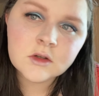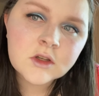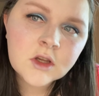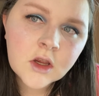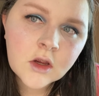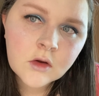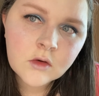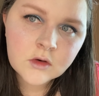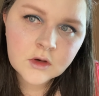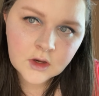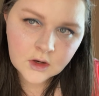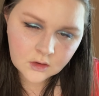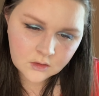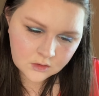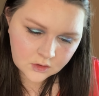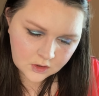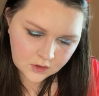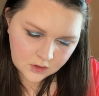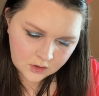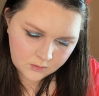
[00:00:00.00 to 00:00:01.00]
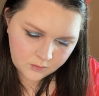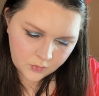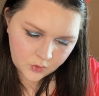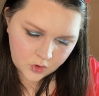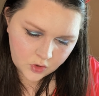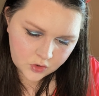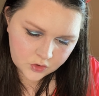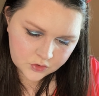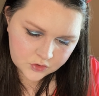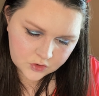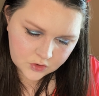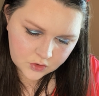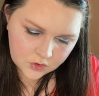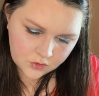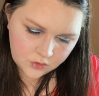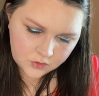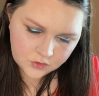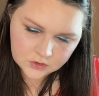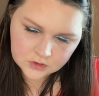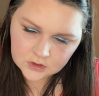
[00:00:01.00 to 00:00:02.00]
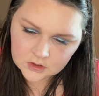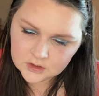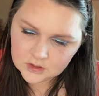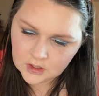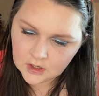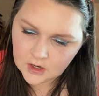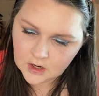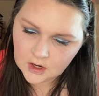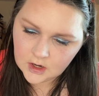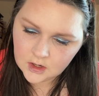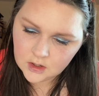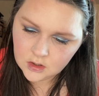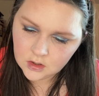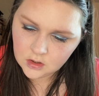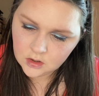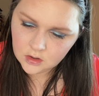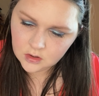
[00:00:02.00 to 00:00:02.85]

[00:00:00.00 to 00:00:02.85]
tone down that bronzer just a tad.